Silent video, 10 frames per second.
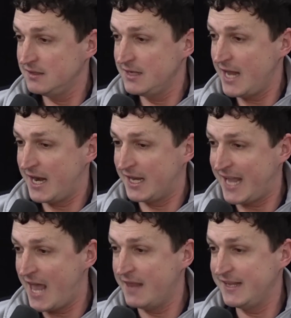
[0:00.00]

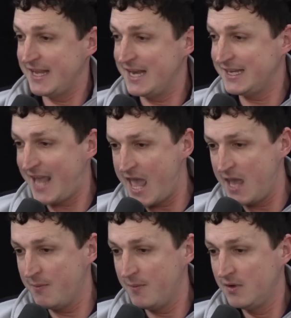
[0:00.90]
again, the end
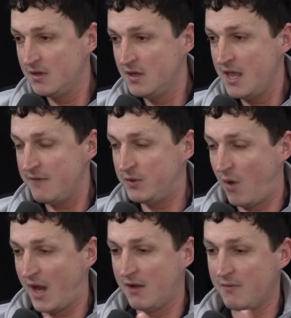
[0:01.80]
game, if you
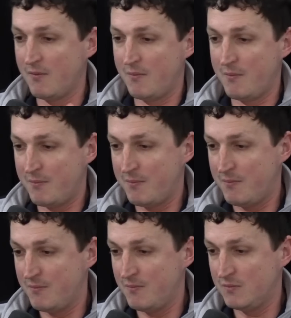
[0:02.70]
want to
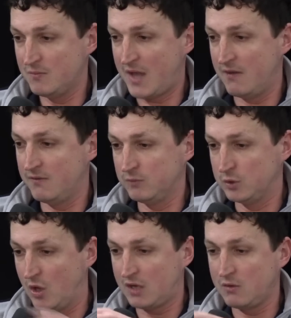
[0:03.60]
kind of
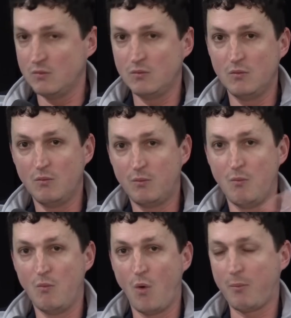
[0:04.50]
look
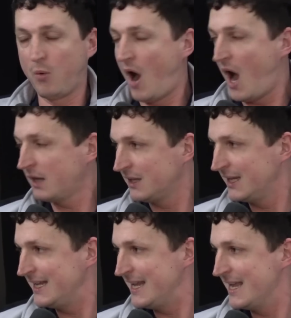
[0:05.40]
more
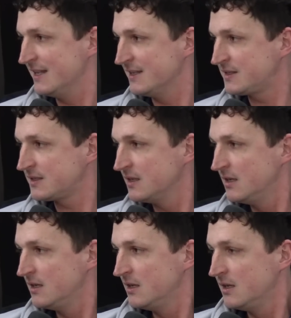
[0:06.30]
broadly, is
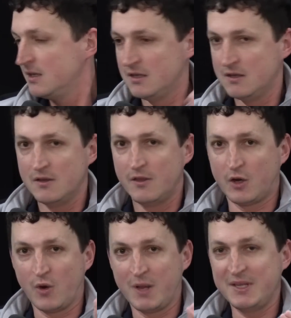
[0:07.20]
there are
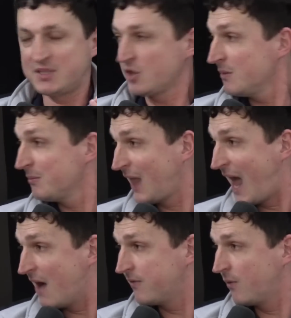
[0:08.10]
going to be certain
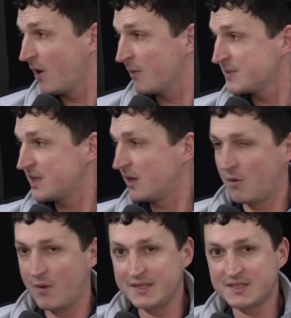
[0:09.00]
platforms that are
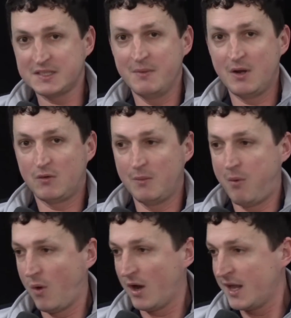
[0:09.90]
going to submit
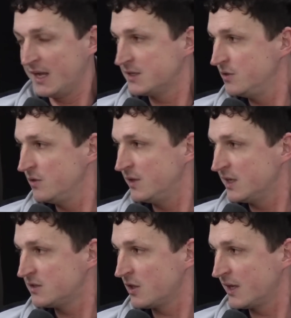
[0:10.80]
reporting to the
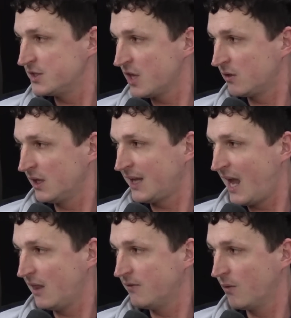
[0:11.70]
Attorney General of
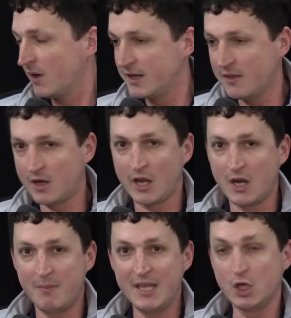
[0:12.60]
California that are going
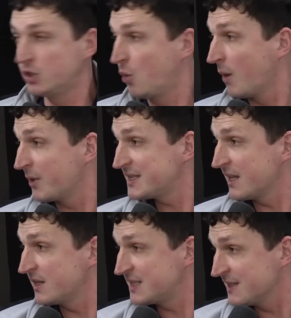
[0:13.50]
to be good corporate
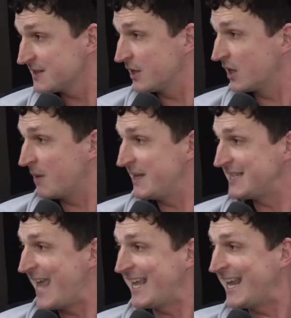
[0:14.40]
citizens. They're going to be
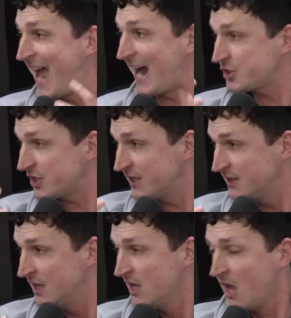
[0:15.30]
taking action
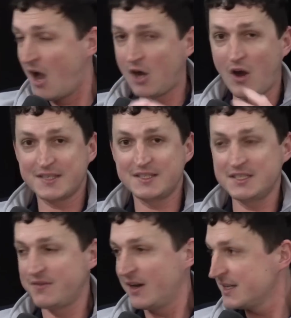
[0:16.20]
across
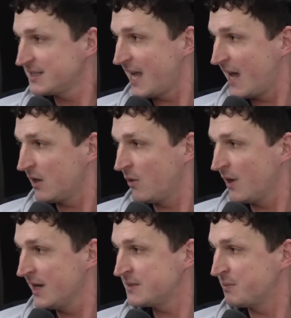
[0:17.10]
these various
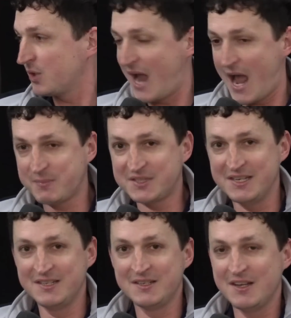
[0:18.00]
categories, perhaps
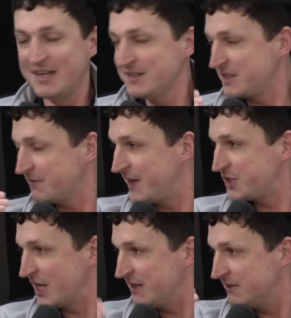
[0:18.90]
in
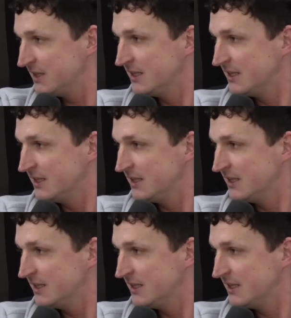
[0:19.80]
sufficient